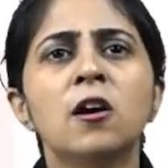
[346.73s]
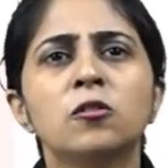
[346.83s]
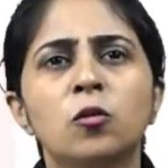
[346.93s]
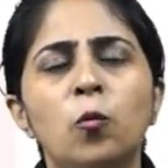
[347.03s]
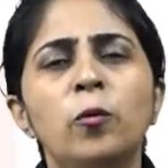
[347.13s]

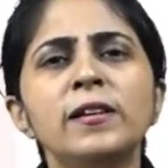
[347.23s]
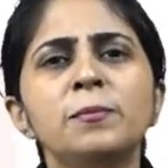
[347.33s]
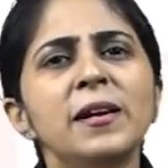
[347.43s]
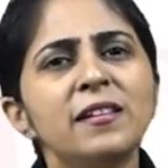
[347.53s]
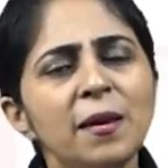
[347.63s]
so which
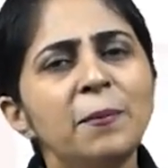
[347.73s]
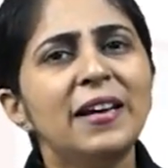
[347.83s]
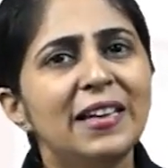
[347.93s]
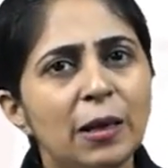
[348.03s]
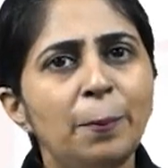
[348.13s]
makes them
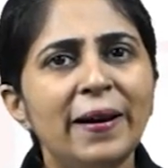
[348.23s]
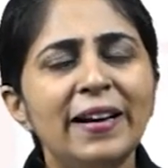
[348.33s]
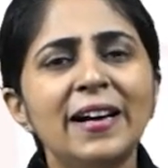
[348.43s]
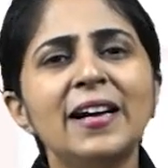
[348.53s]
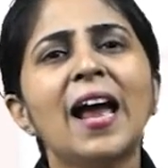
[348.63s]

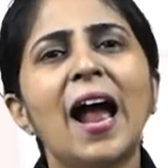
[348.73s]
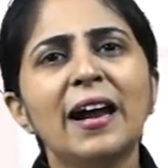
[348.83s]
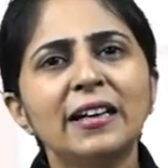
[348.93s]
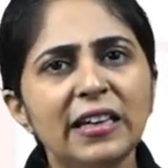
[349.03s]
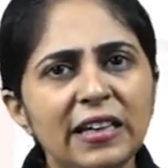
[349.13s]
independent
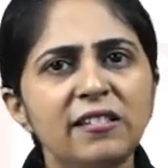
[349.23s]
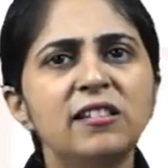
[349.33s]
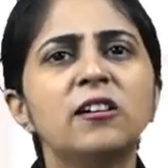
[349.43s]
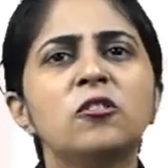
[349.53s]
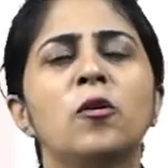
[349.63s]
and
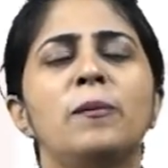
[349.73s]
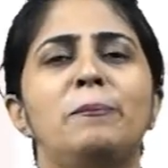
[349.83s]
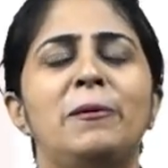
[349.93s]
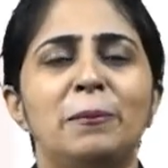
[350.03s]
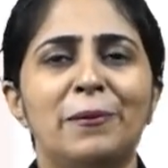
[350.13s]
easier to
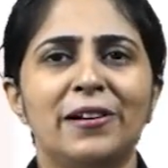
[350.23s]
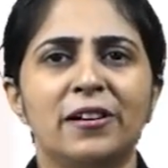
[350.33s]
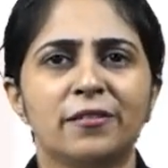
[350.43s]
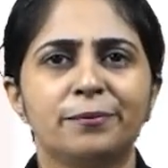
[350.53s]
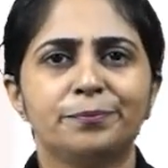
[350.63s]
implement.